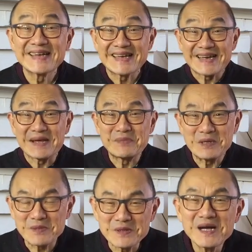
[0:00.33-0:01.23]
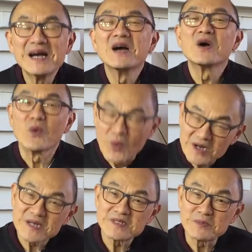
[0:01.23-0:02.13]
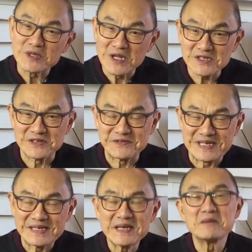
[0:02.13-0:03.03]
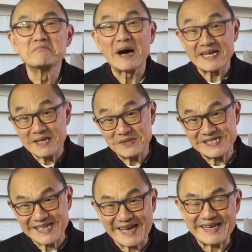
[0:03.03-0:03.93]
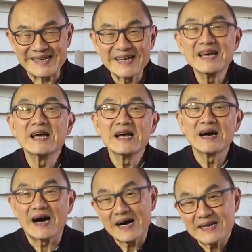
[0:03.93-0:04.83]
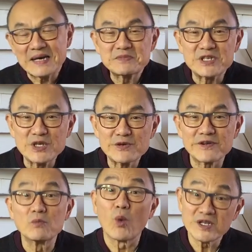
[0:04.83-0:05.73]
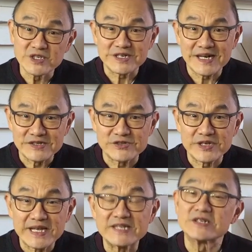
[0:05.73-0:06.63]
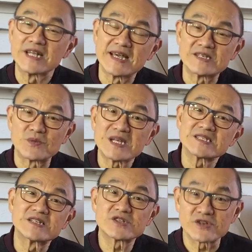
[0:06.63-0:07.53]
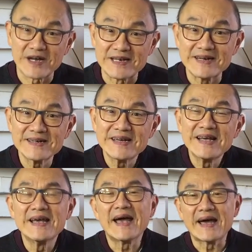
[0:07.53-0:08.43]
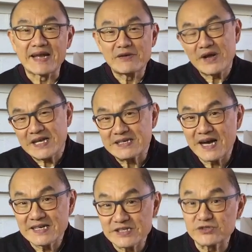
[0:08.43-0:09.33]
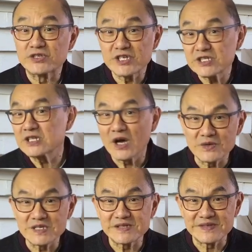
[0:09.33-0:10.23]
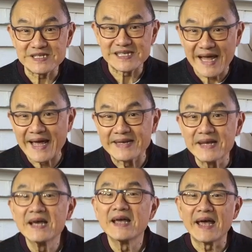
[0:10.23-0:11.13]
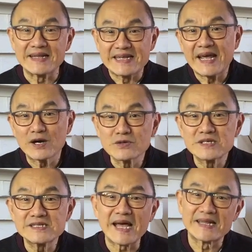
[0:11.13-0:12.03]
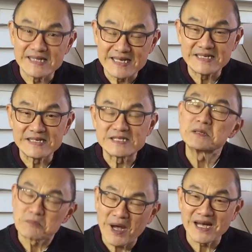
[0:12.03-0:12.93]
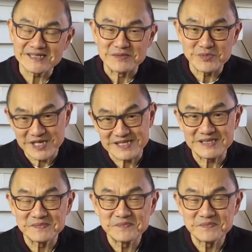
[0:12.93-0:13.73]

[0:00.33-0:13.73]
G'day people. Welcome to Bootlosophy. My name is Teg. I come to you from Wadjuk country in today's Western Australia and I recognise the traditional owners of this land and the elders and leaders past and present.